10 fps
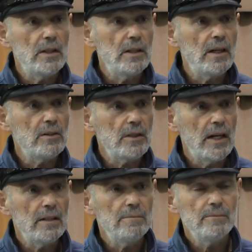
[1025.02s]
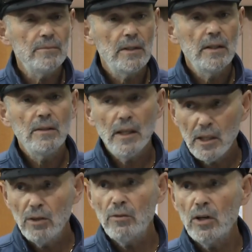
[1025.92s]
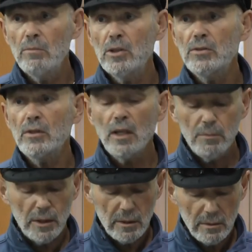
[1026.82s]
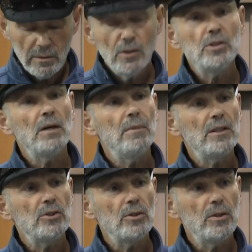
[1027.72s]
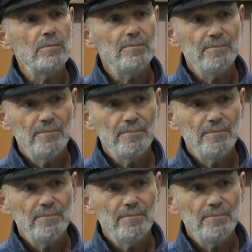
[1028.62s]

and in our time. Thank you very much for coming. Shabbat Shalom.